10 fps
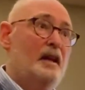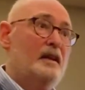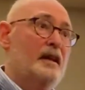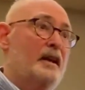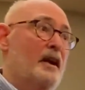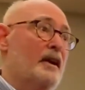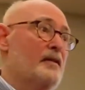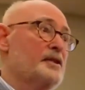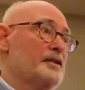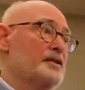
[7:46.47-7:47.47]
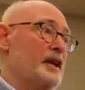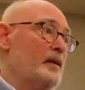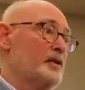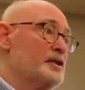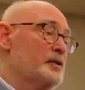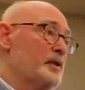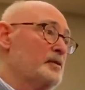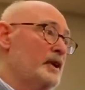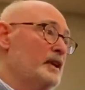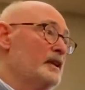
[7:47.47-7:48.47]
the caregivers are sandwiched
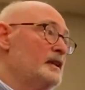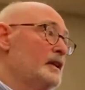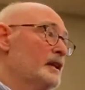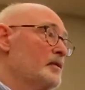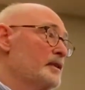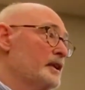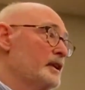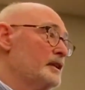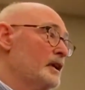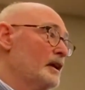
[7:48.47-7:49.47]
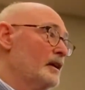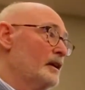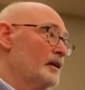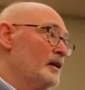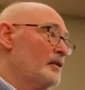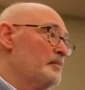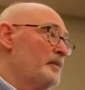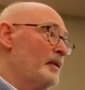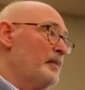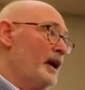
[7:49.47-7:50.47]
between dealing with
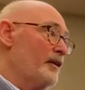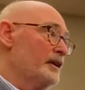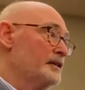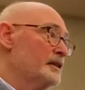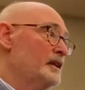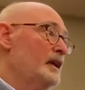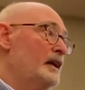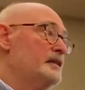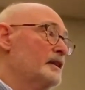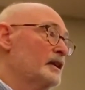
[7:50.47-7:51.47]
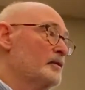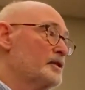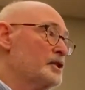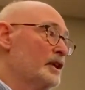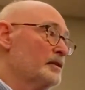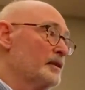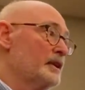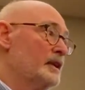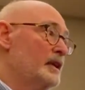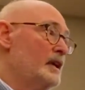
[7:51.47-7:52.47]
a parent and dealing with
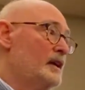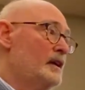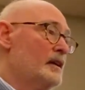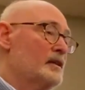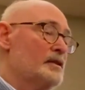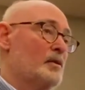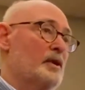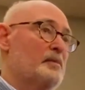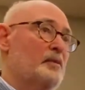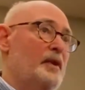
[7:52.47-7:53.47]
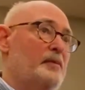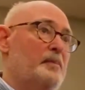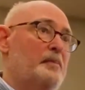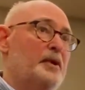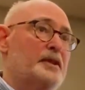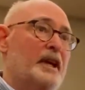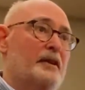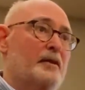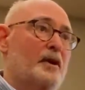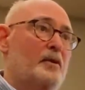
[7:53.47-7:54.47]
children. So we've put
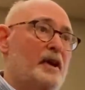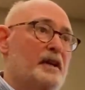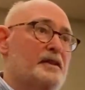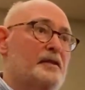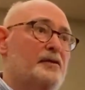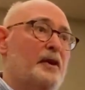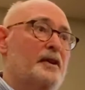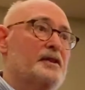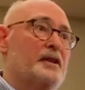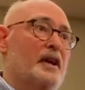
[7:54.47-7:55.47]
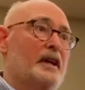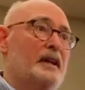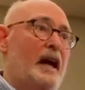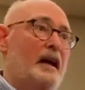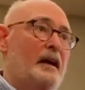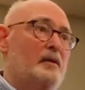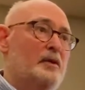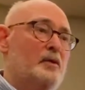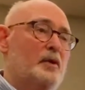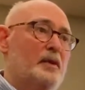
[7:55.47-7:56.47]
together a quiz focused on,
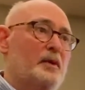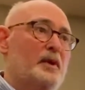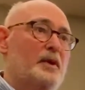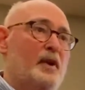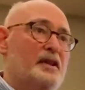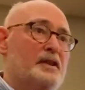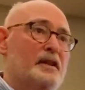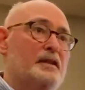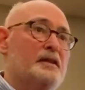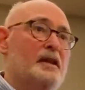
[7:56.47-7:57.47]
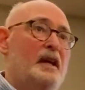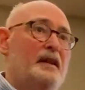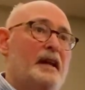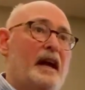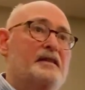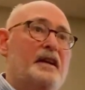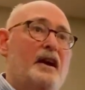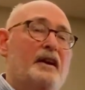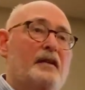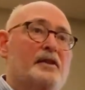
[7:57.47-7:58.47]
with questions that ask
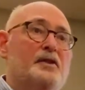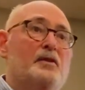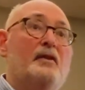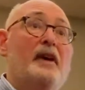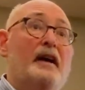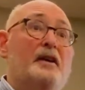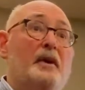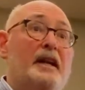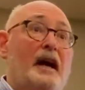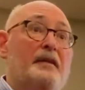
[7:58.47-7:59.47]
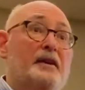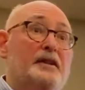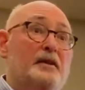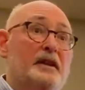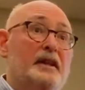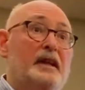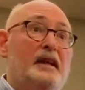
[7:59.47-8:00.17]
caregivers to evaluate how they're doing.